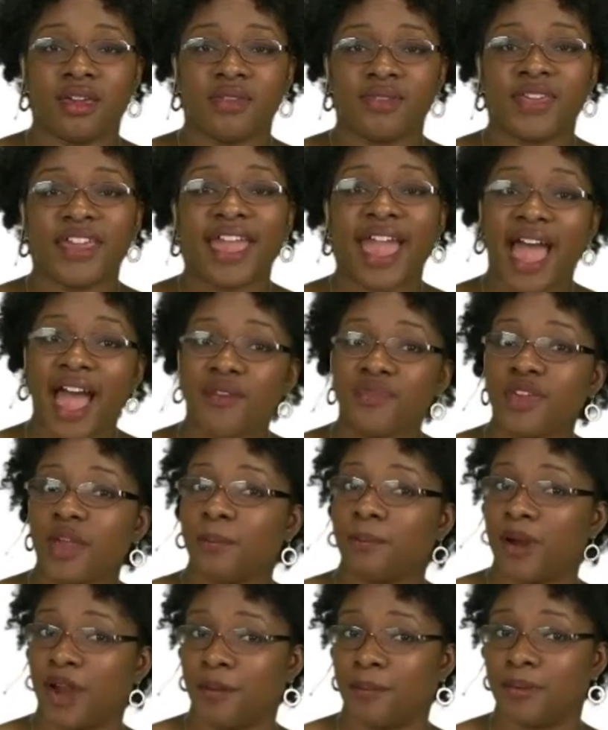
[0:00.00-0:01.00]
They have their
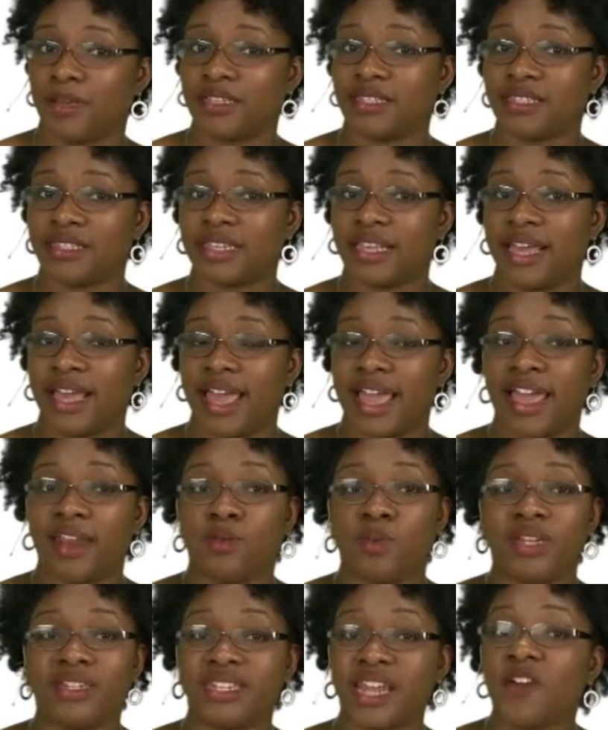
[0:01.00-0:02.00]
purpose, and
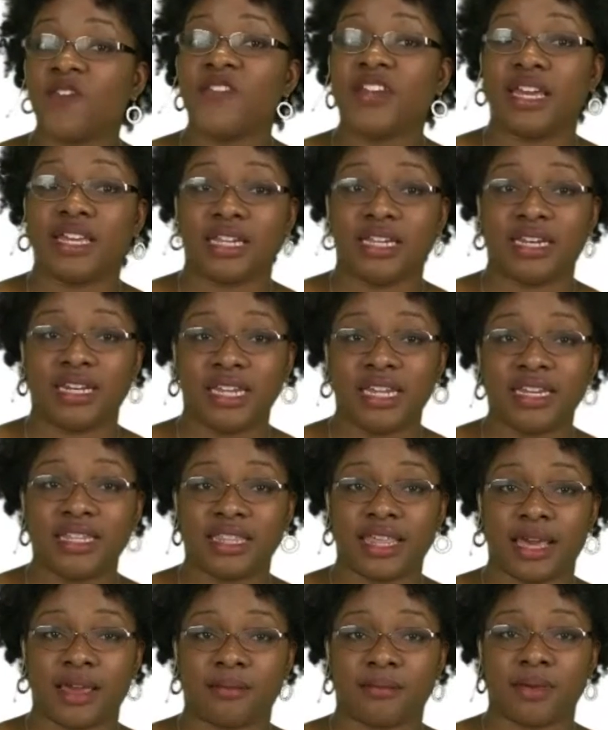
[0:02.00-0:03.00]
we definitely need
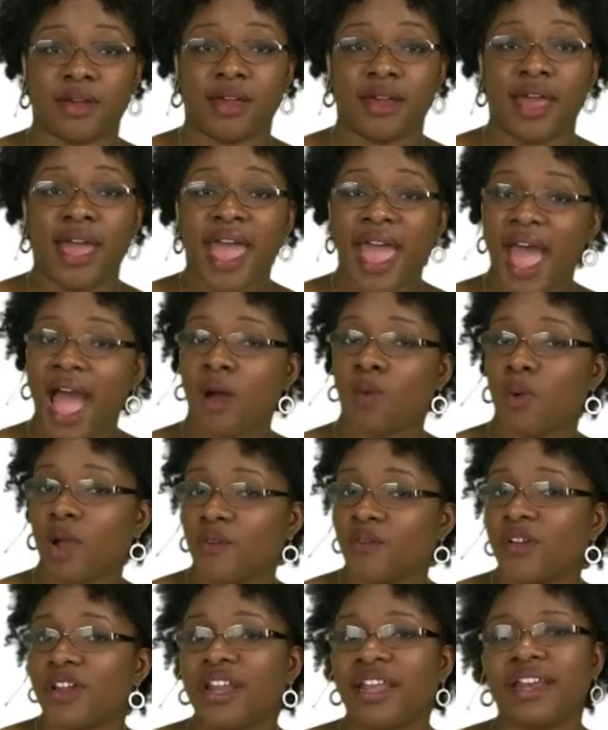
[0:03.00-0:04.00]
them.
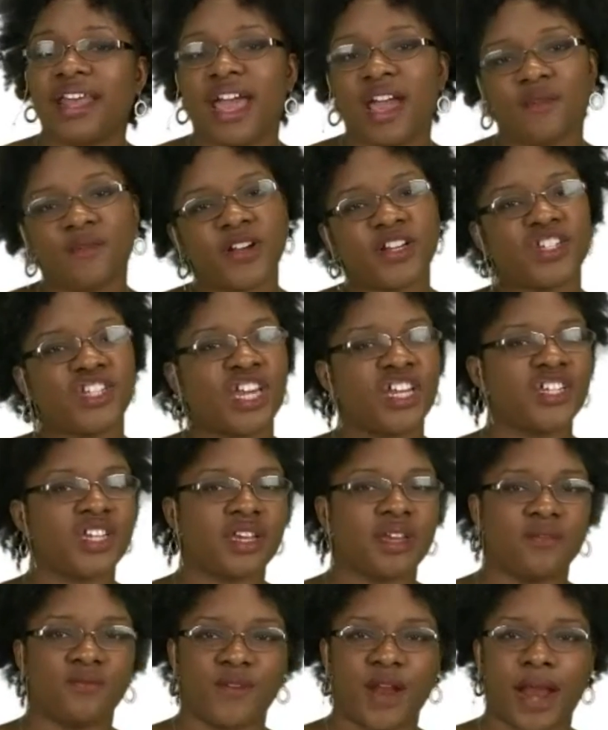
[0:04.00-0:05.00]
However, in an ever-changing
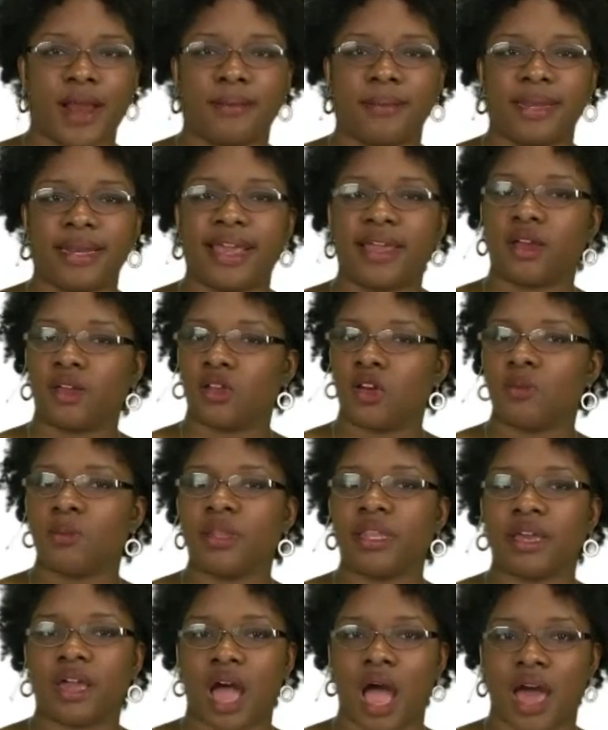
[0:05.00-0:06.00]
environment and global
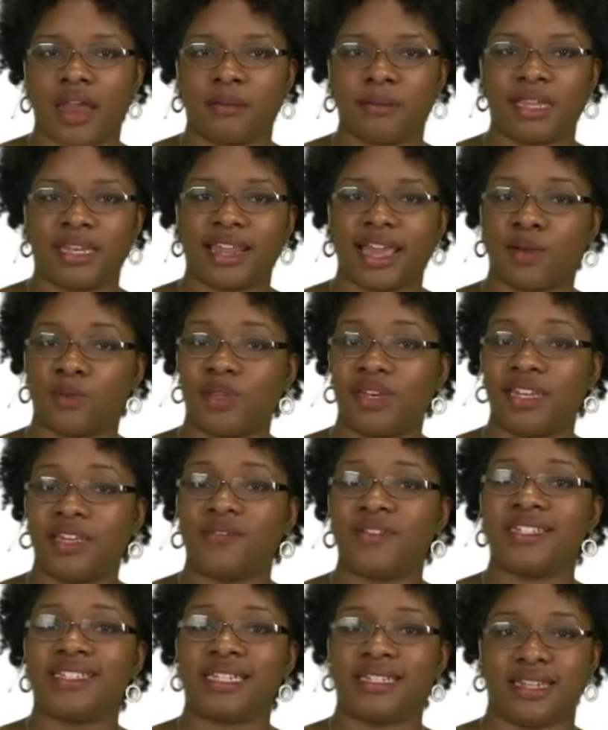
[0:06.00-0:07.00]
economy like we live
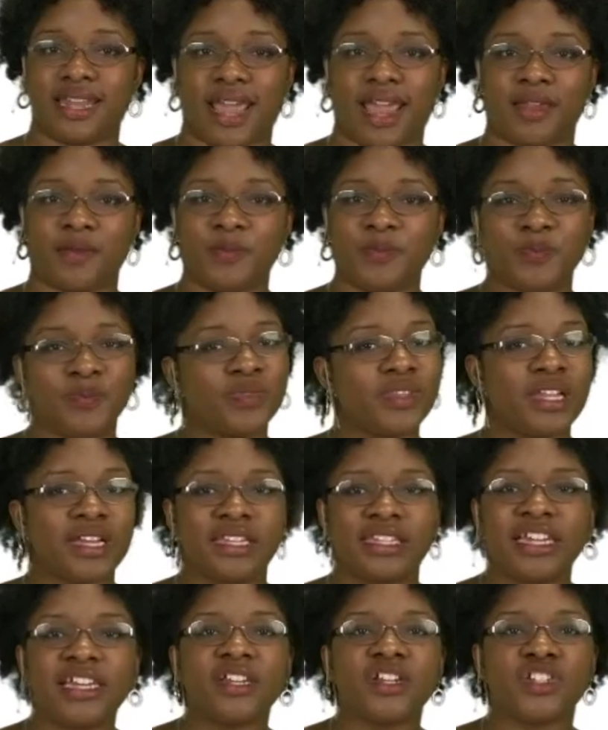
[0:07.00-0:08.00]
in today,
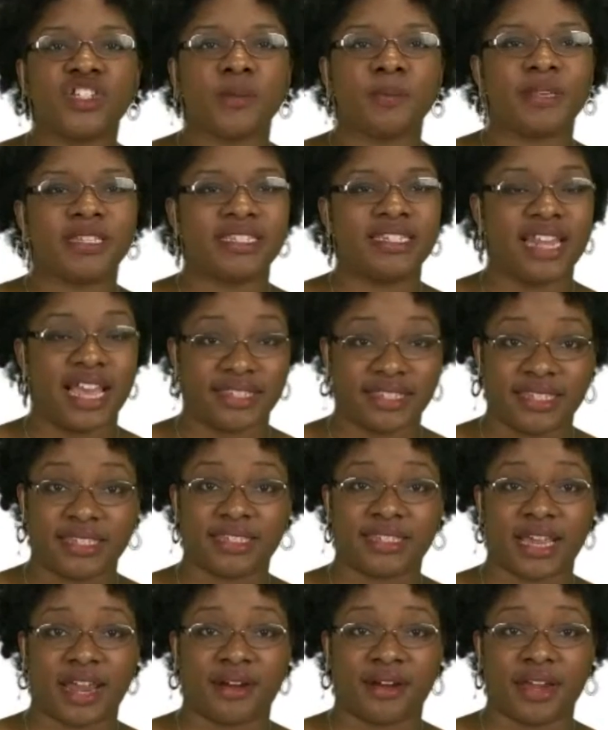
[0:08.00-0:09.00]
leadership is
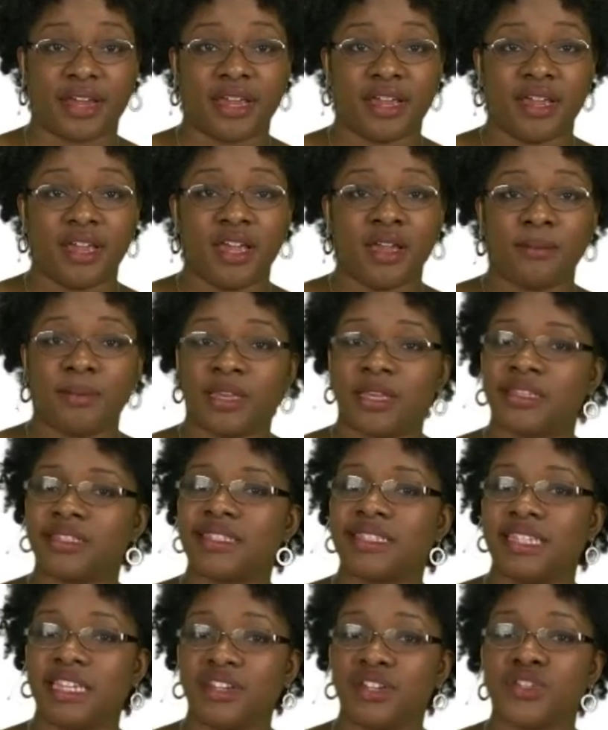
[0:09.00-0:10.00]
necessary because
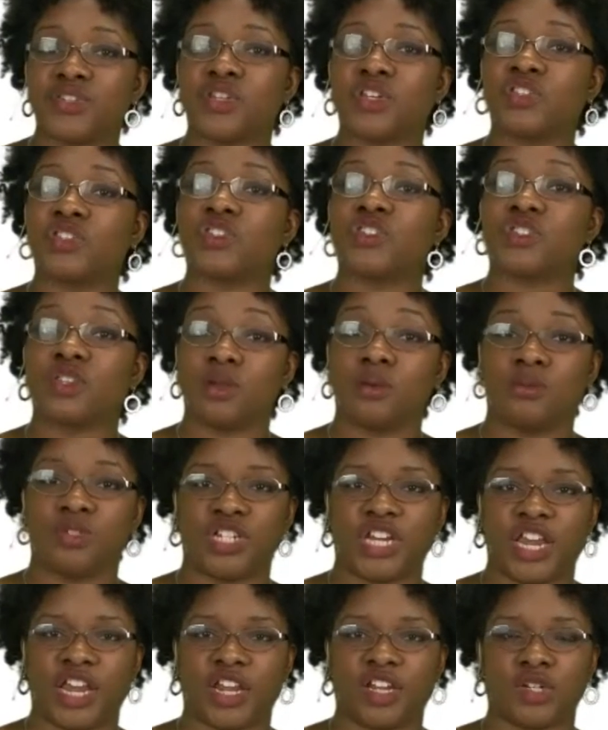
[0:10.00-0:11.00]
leaders assume
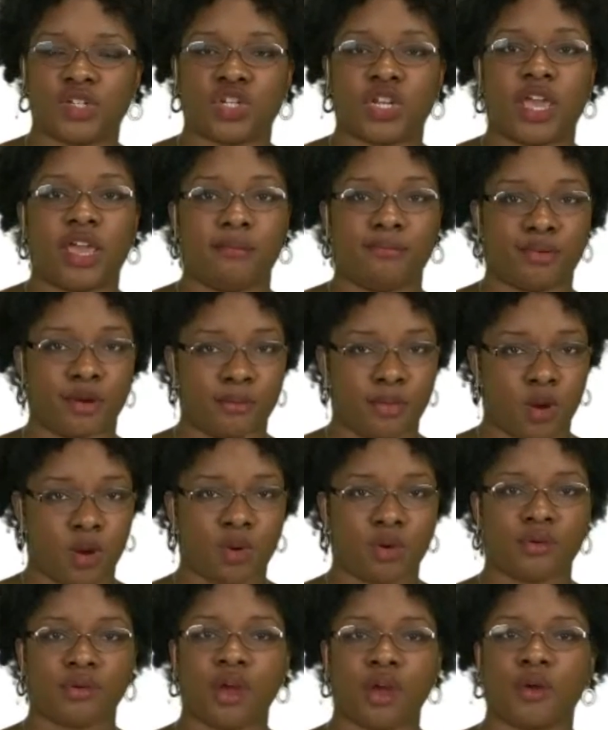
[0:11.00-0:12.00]
change and promote
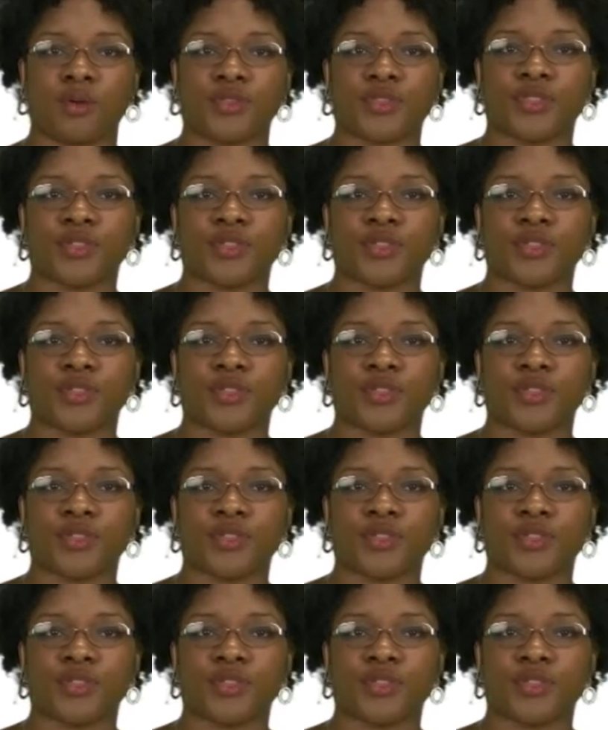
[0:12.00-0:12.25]
growth.